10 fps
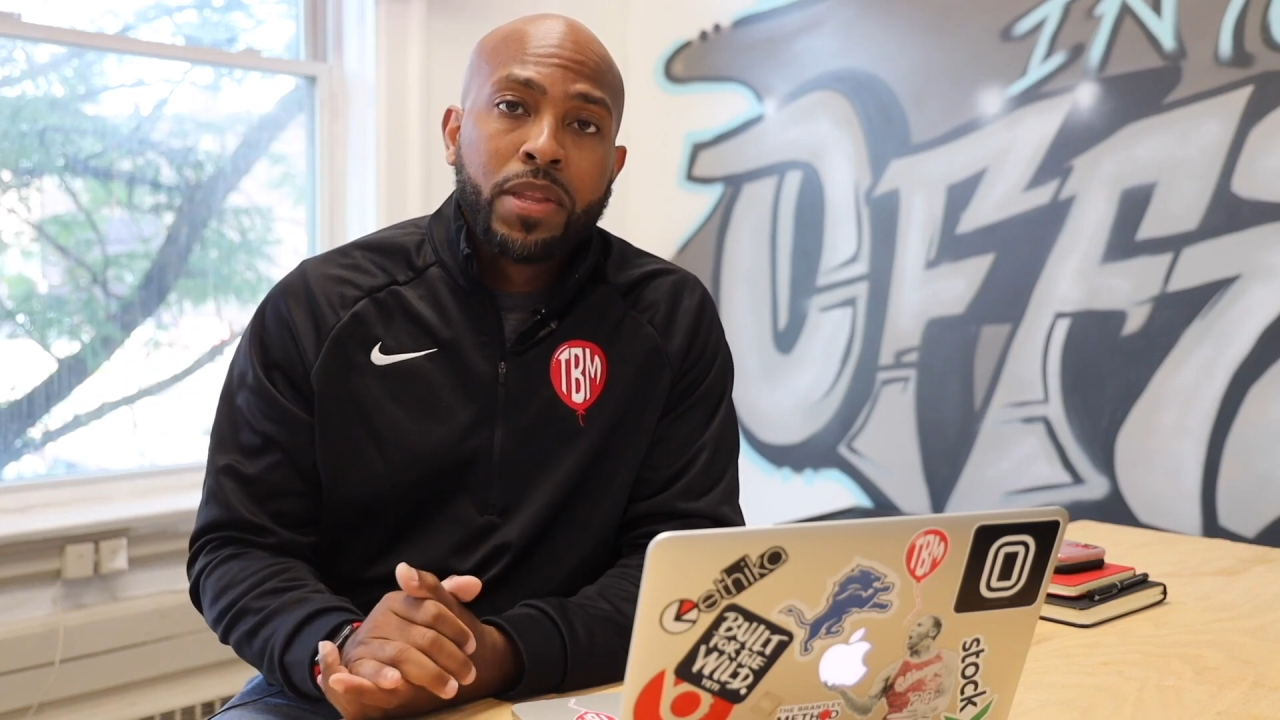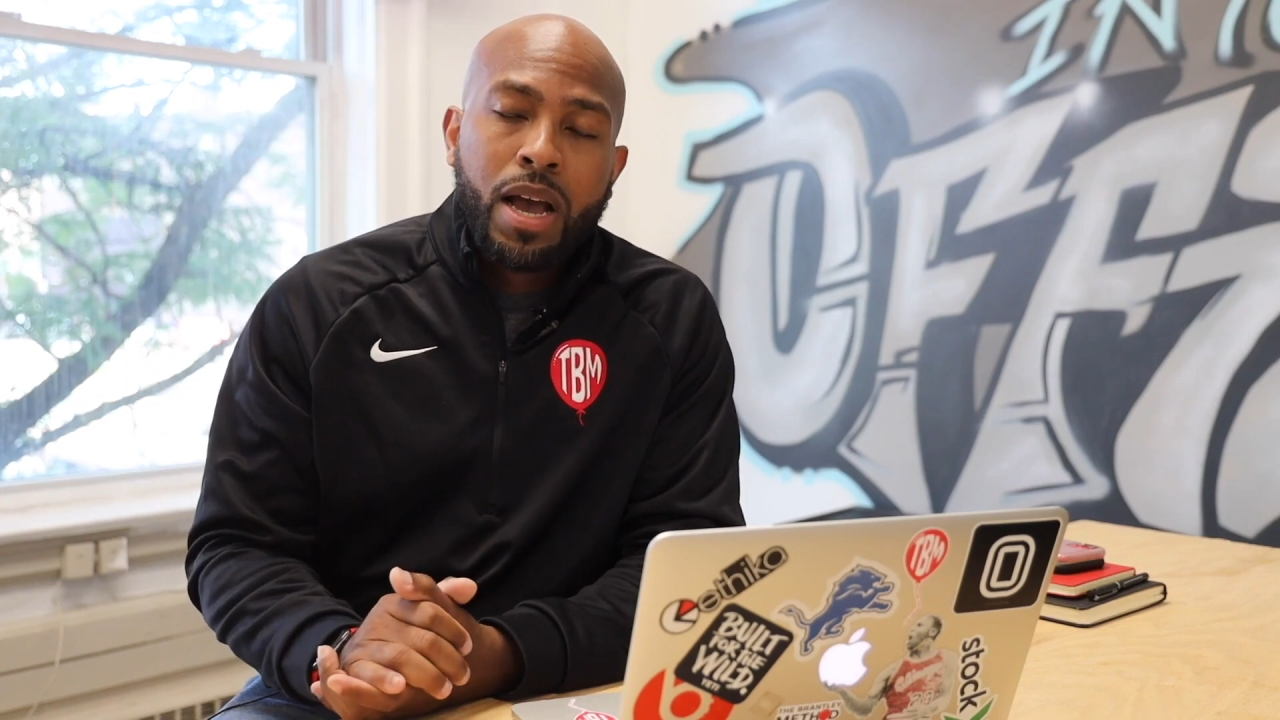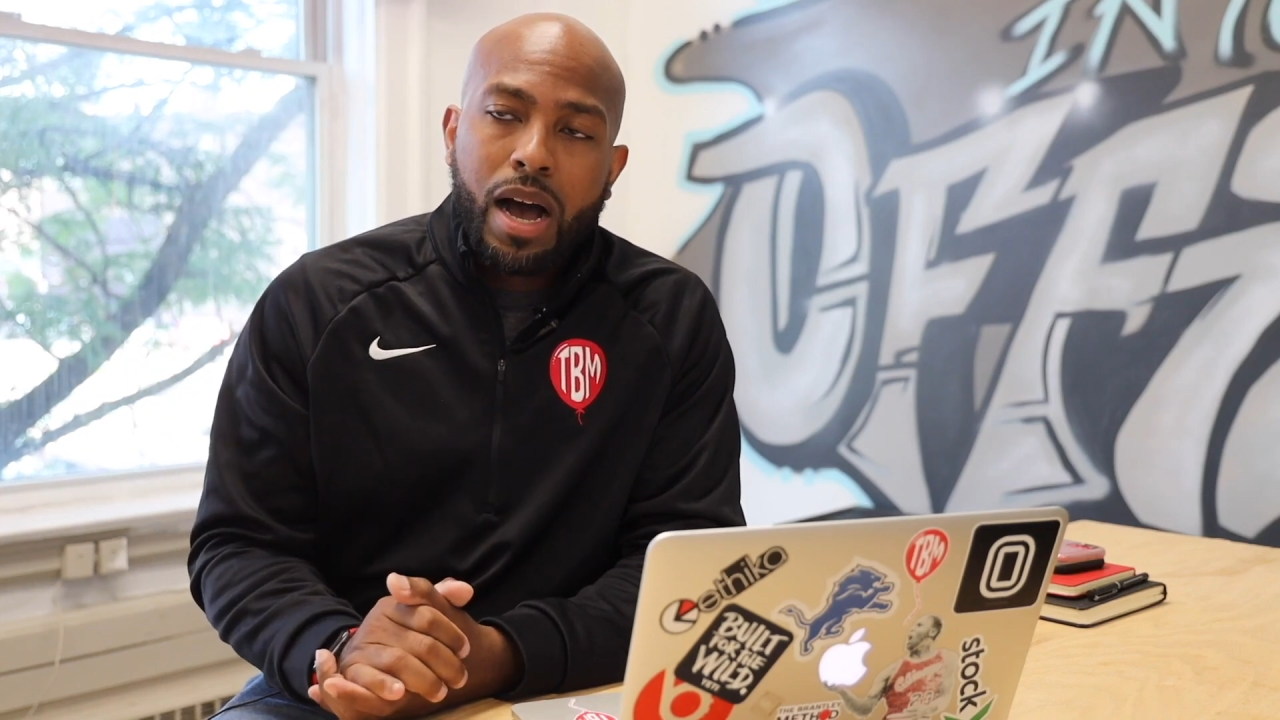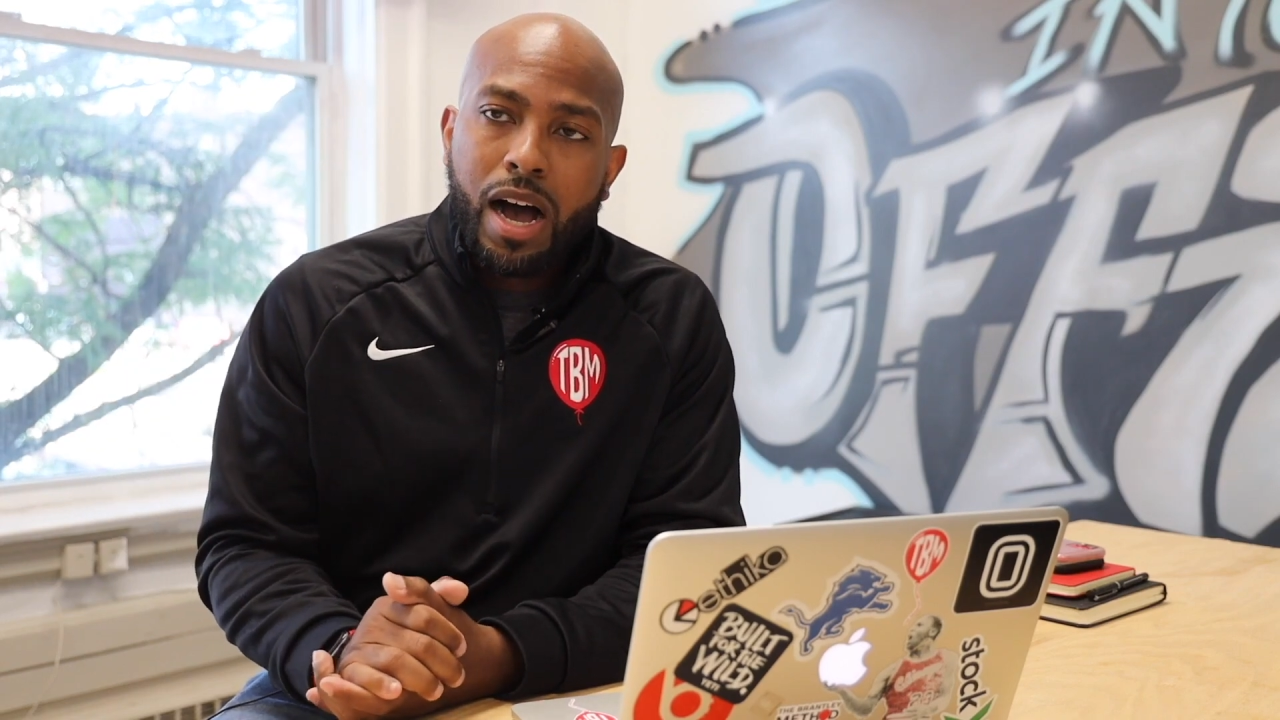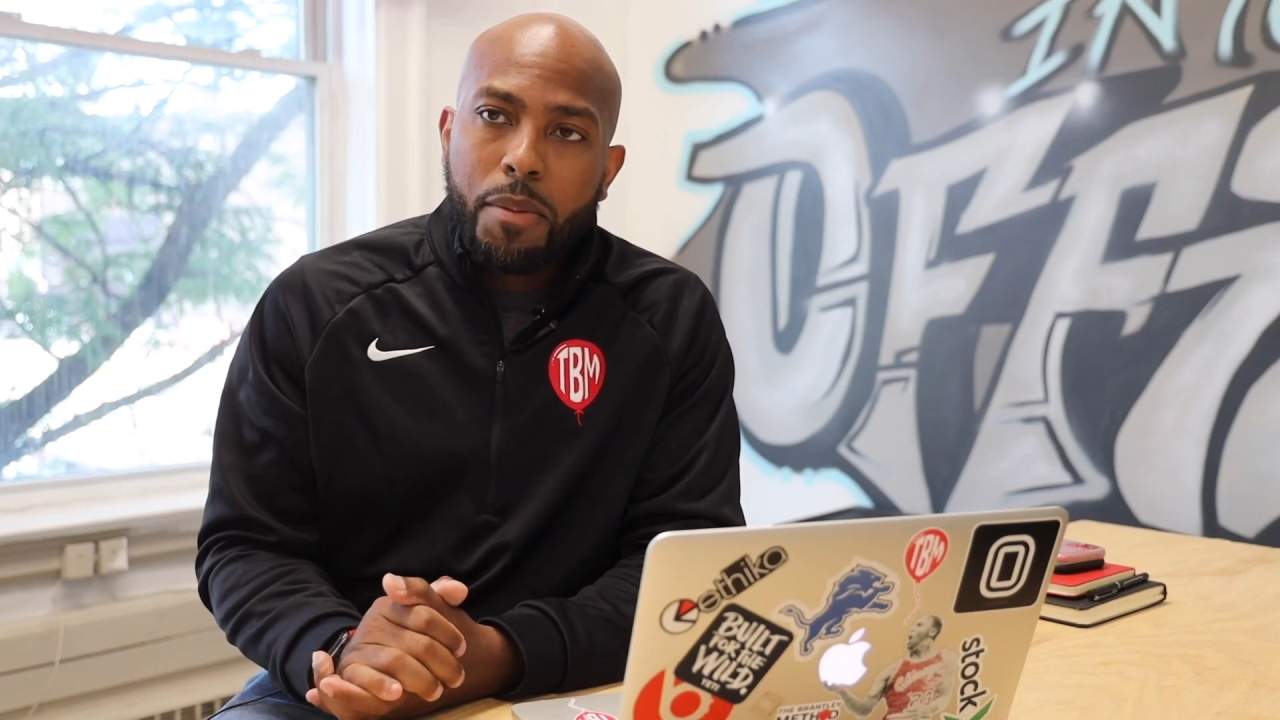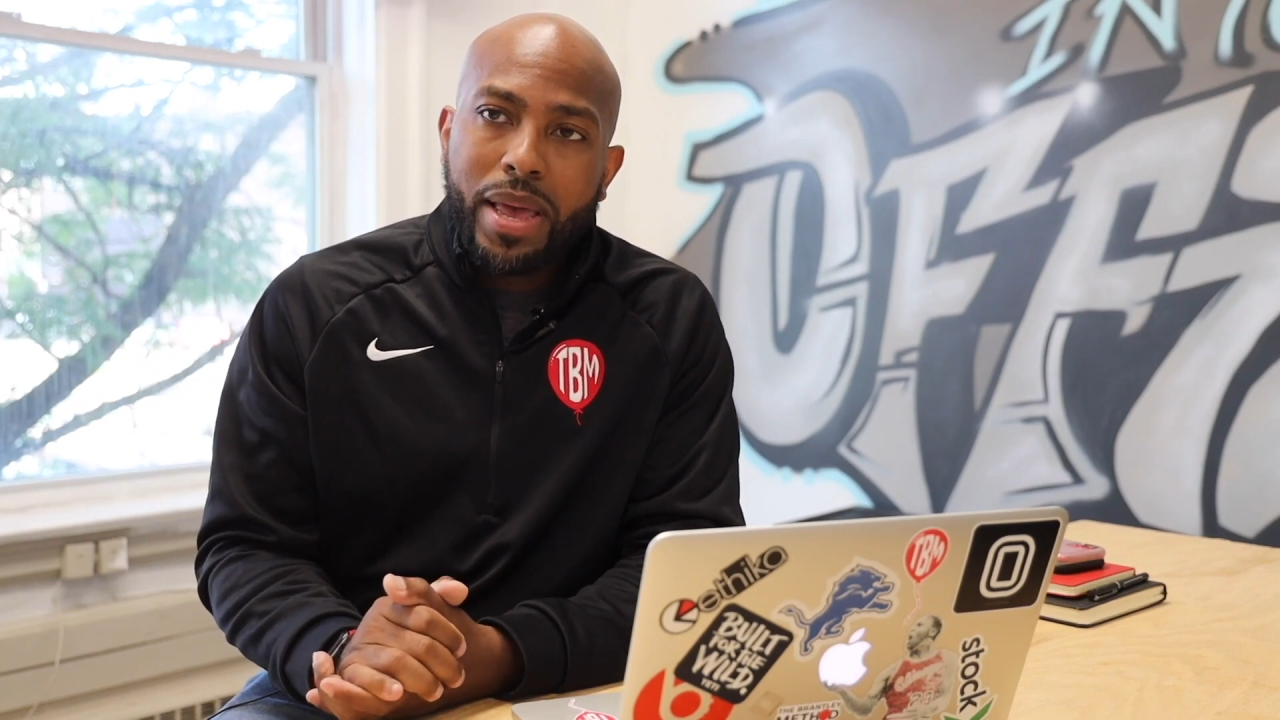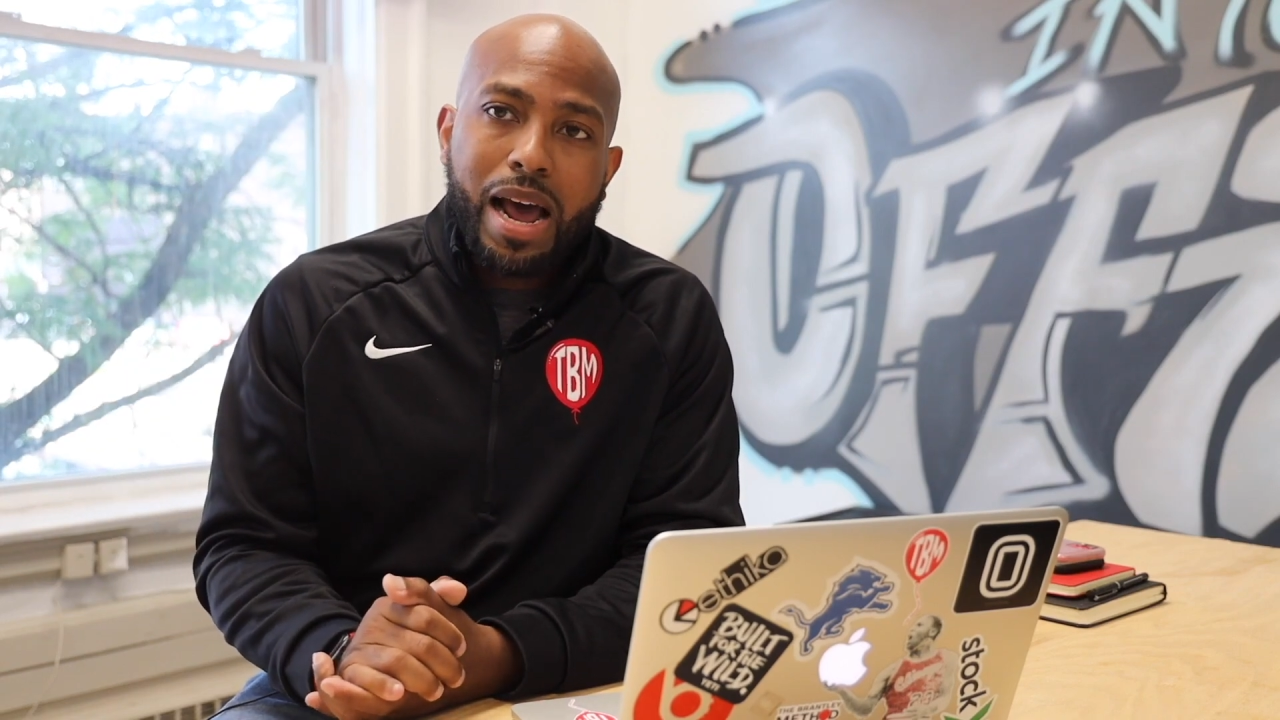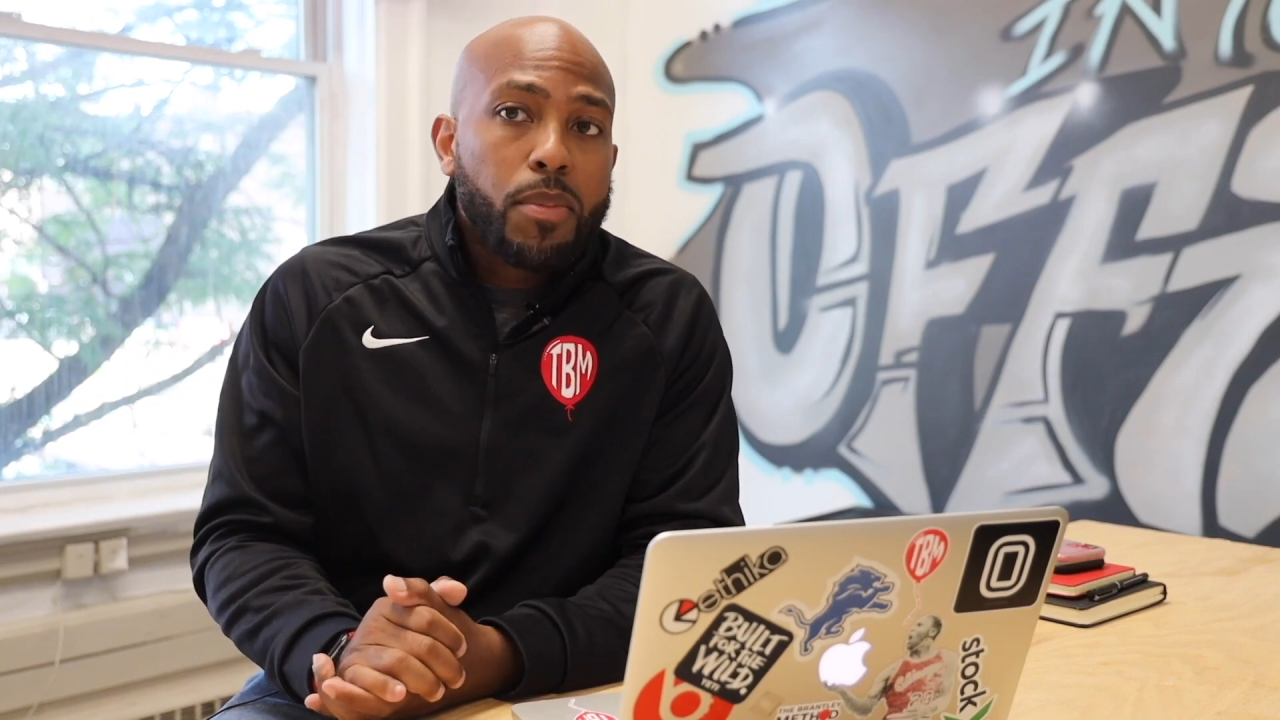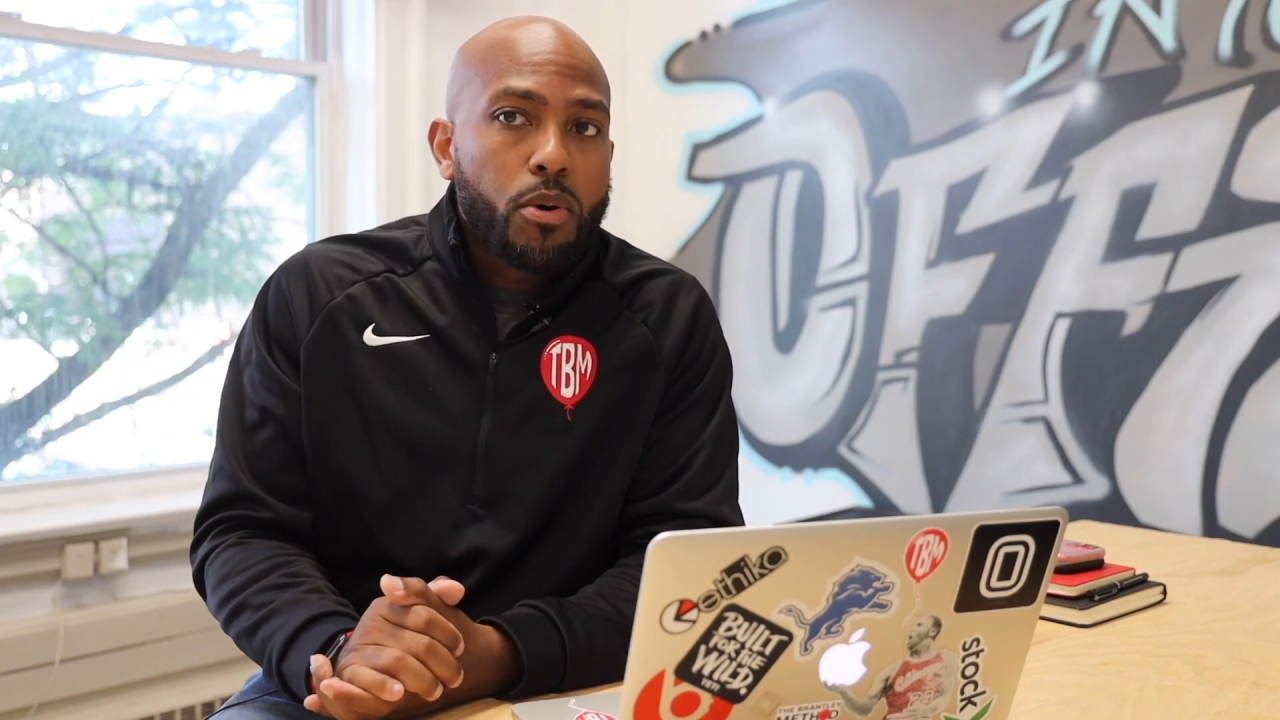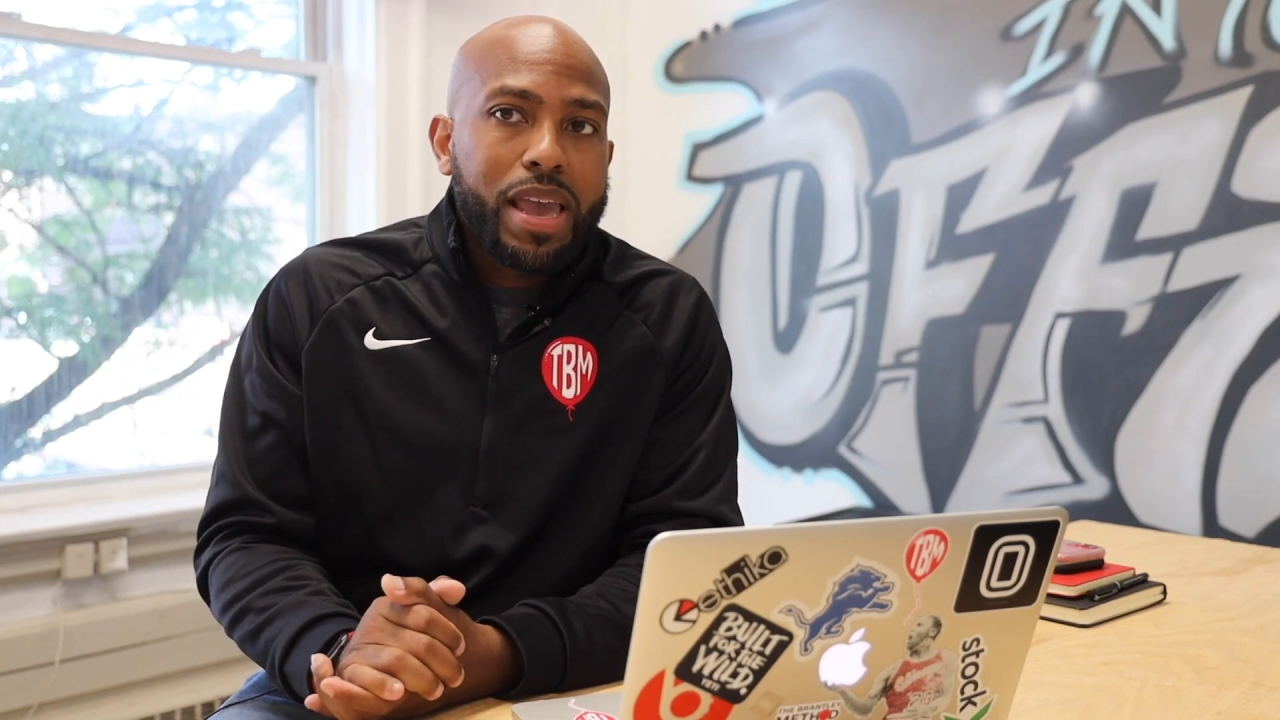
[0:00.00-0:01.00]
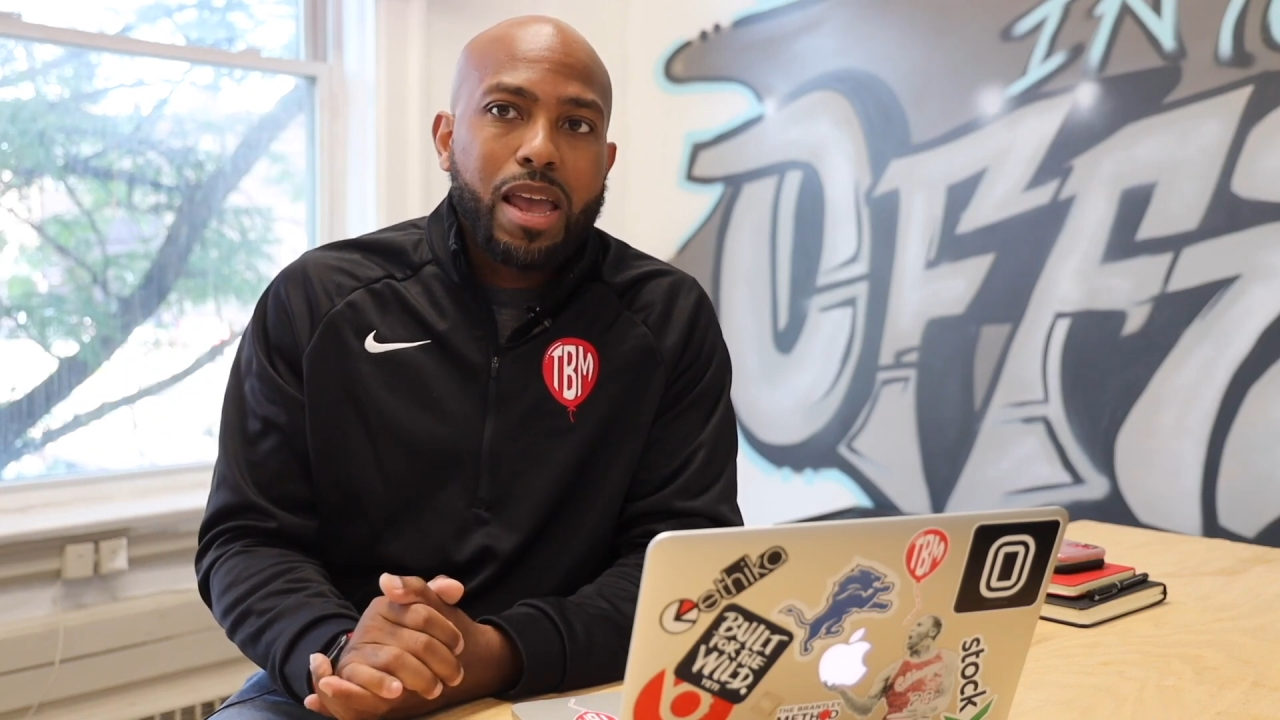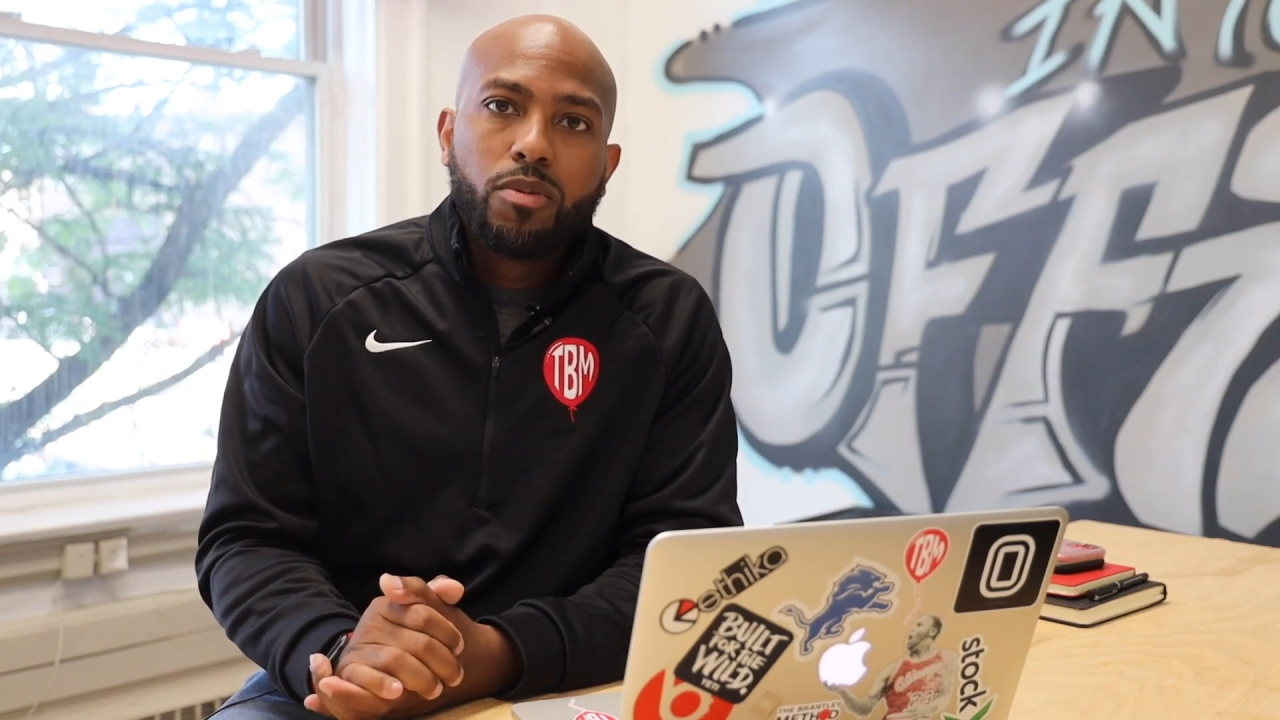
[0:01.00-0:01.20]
And I'm okay